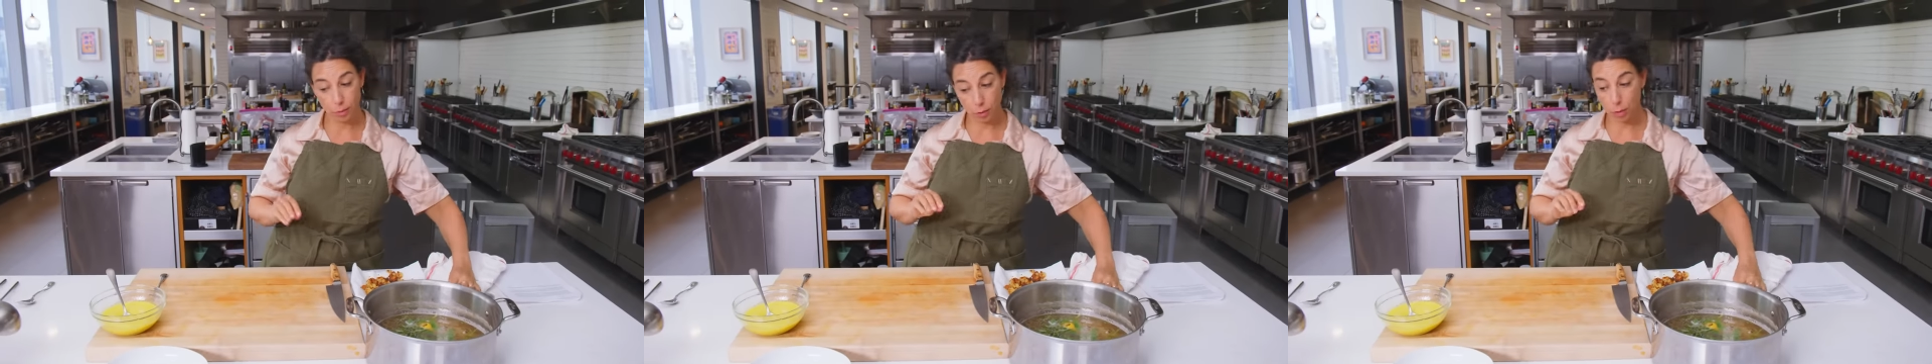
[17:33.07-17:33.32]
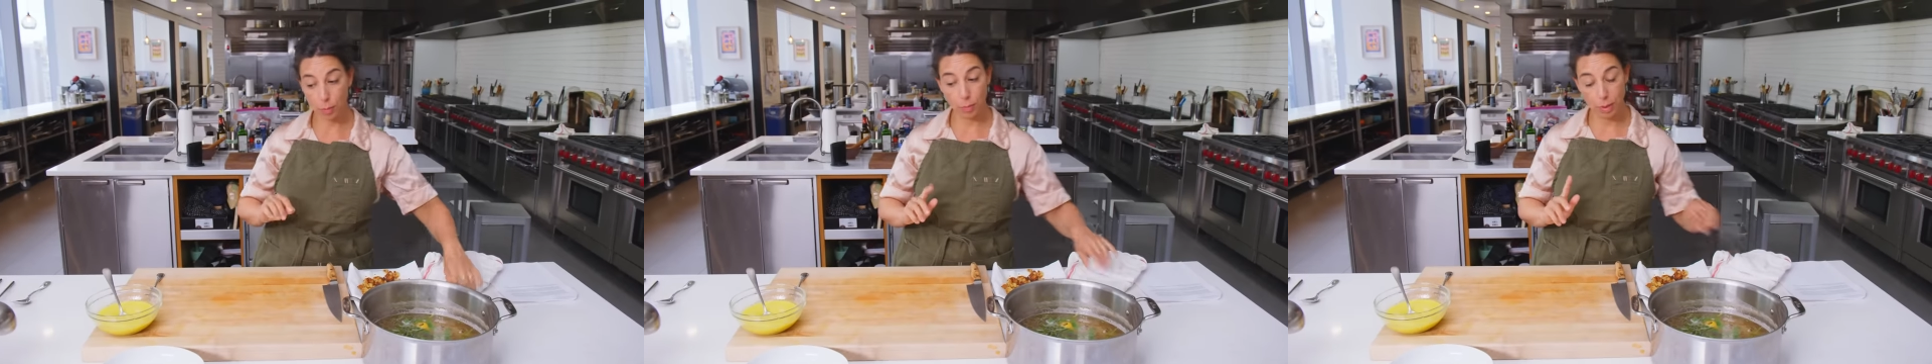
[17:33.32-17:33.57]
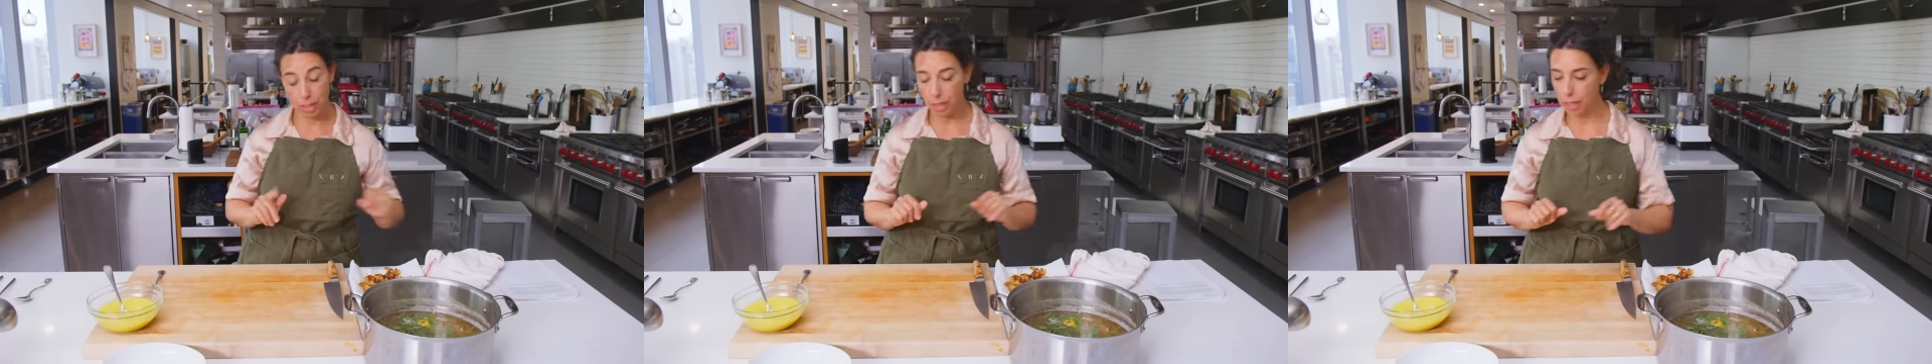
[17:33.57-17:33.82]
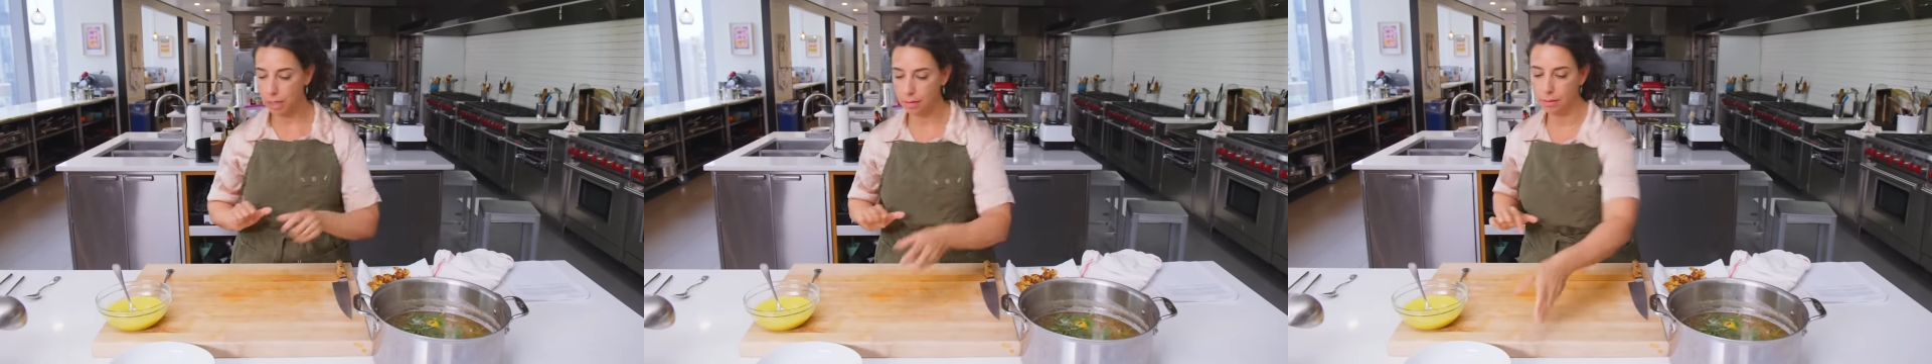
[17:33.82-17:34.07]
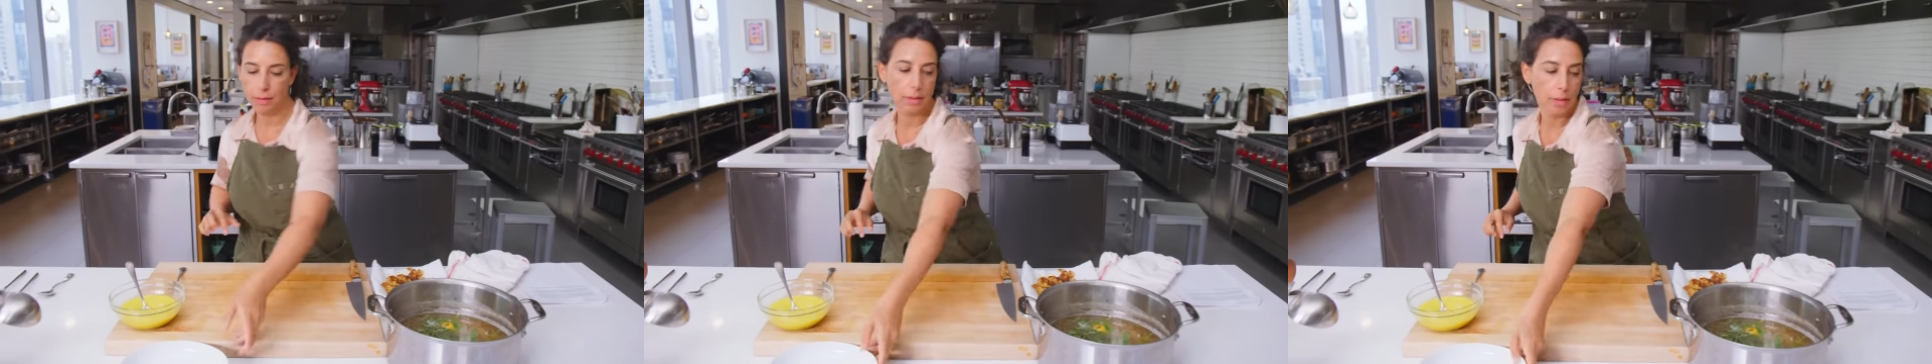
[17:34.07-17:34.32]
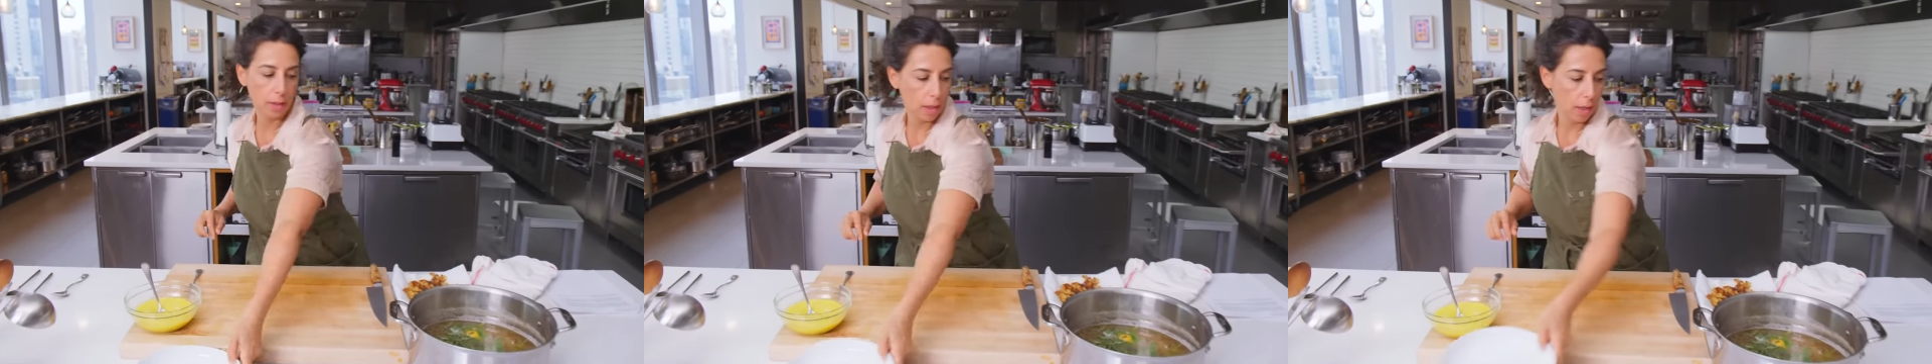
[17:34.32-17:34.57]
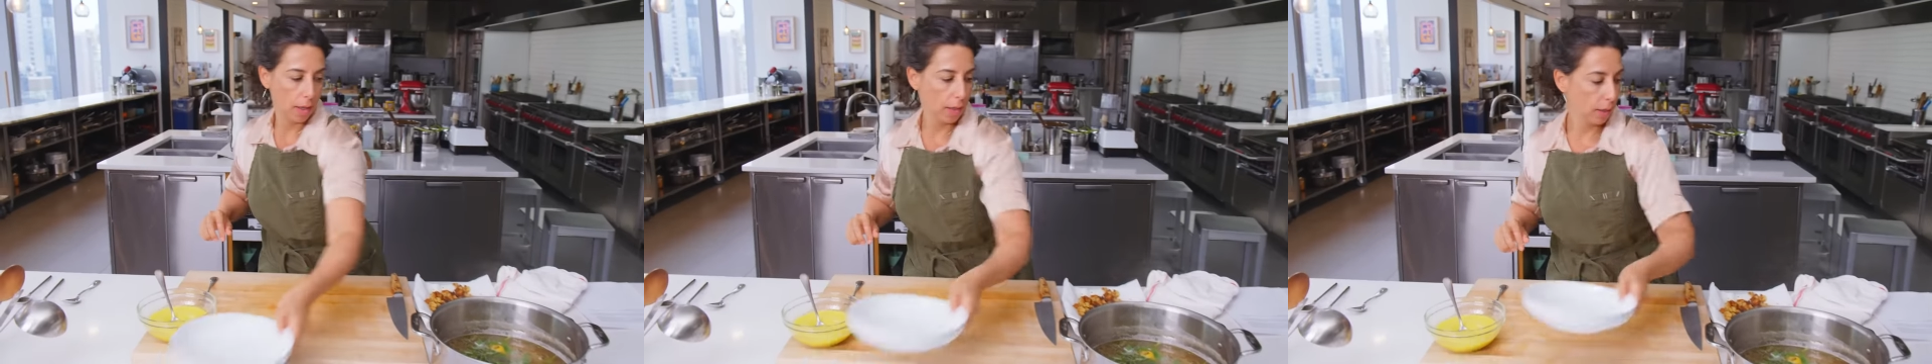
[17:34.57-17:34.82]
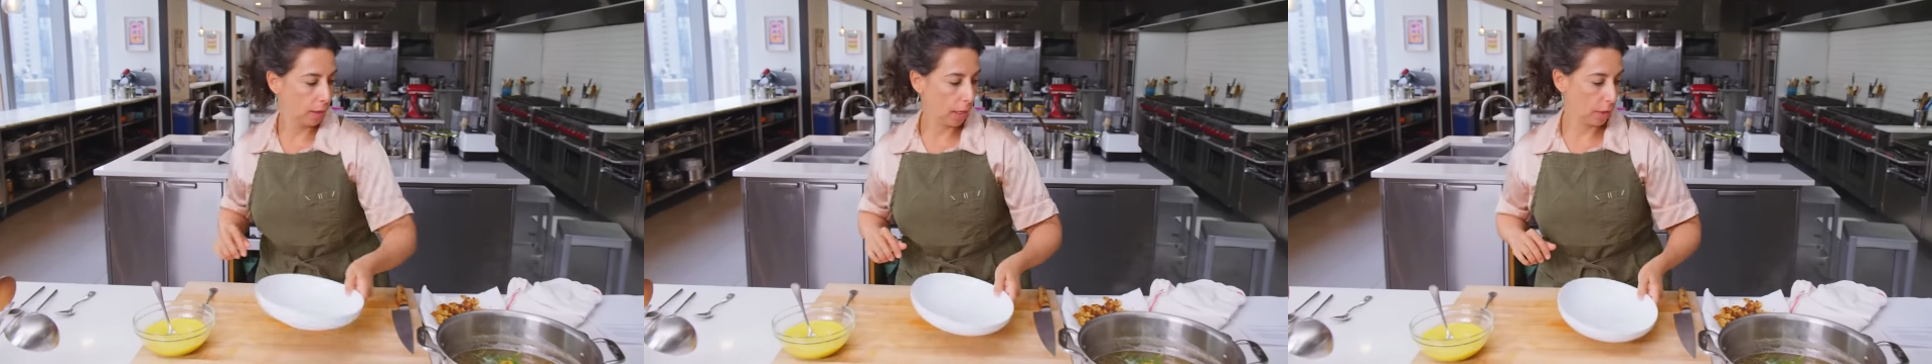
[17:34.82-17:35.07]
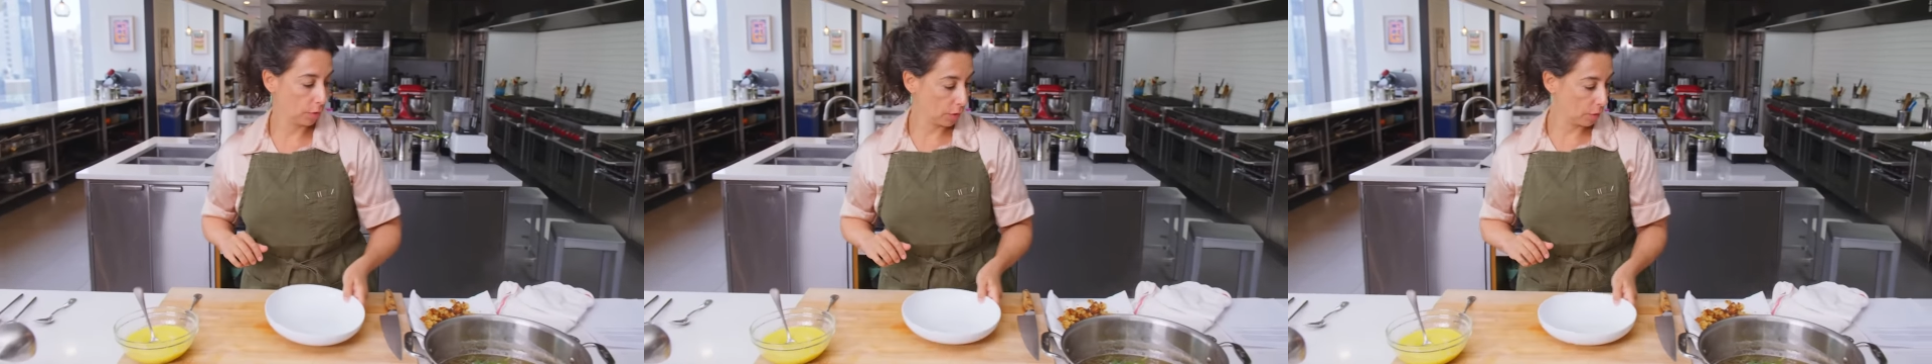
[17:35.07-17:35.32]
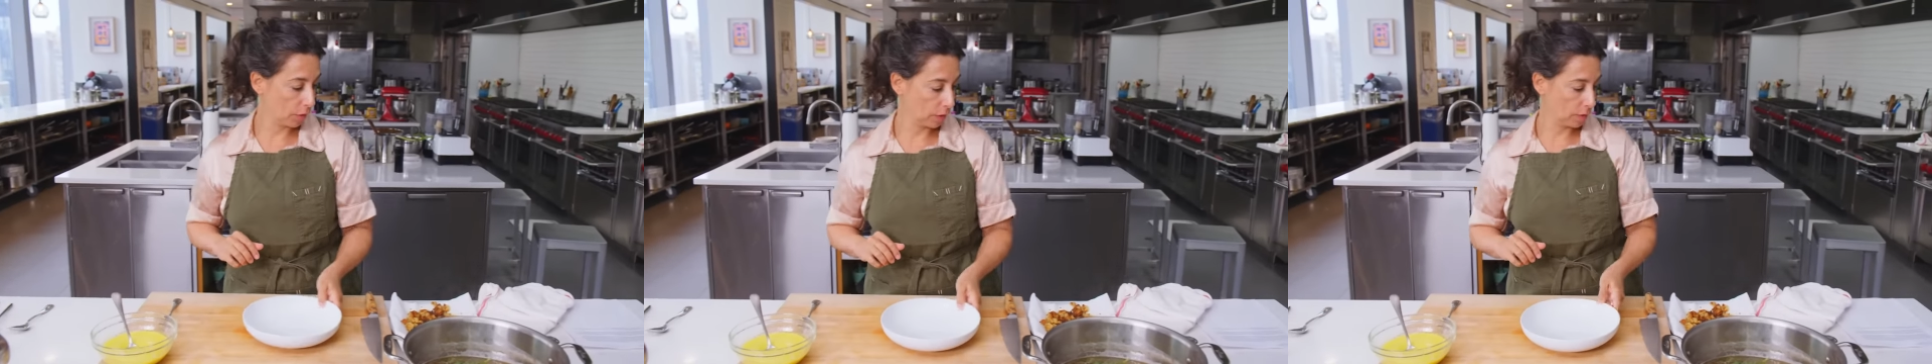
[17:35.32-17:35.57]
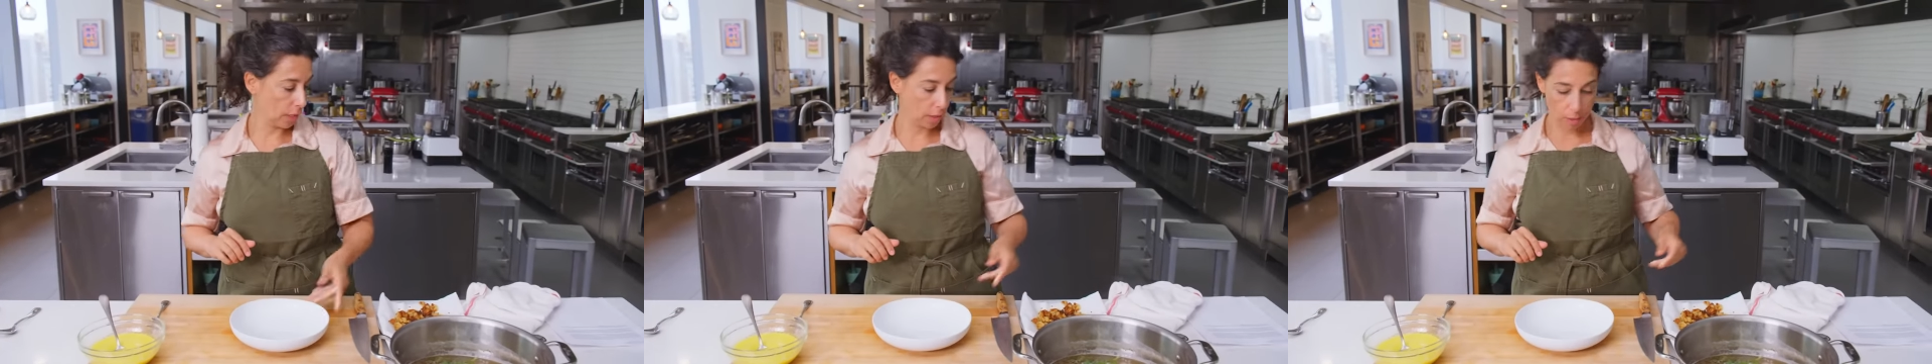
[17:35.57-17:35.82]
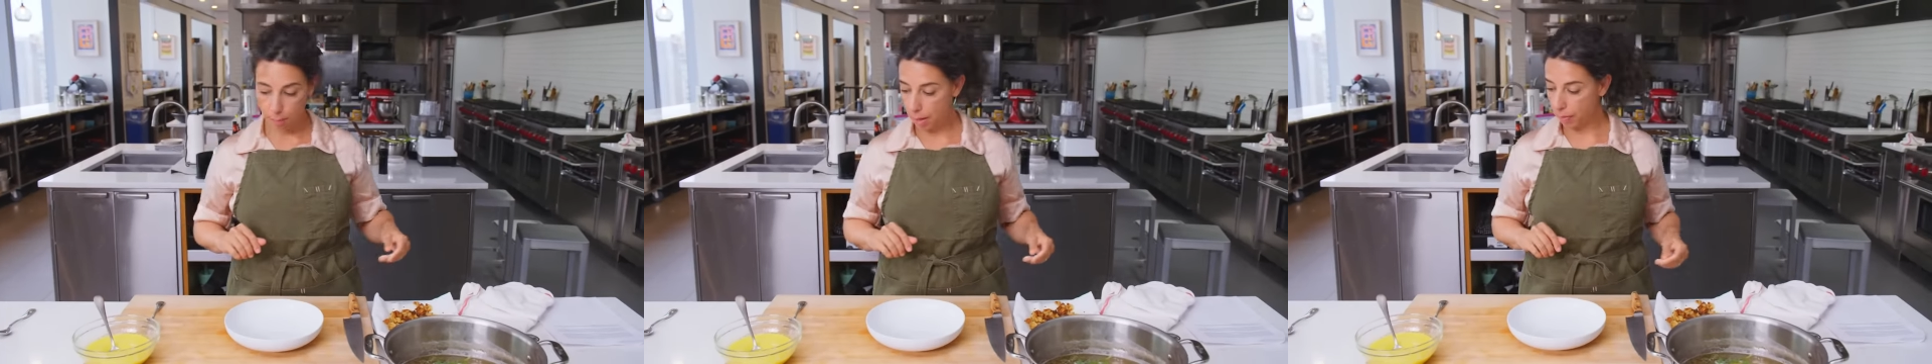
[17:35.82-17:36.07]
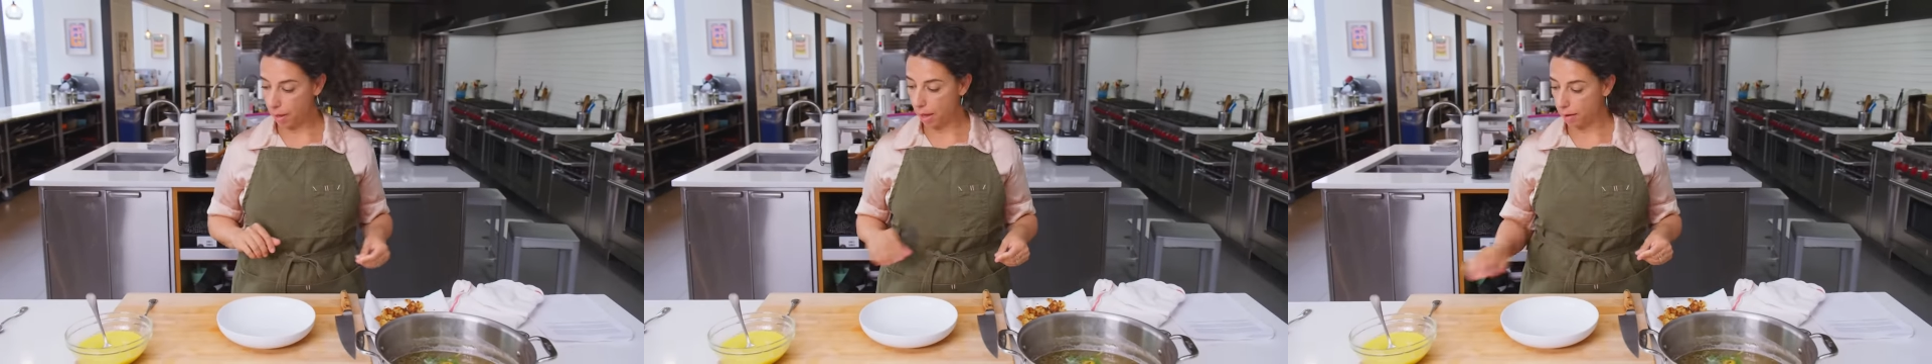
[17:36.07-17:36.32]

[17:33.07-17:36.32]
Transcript: So, really get yourself excited about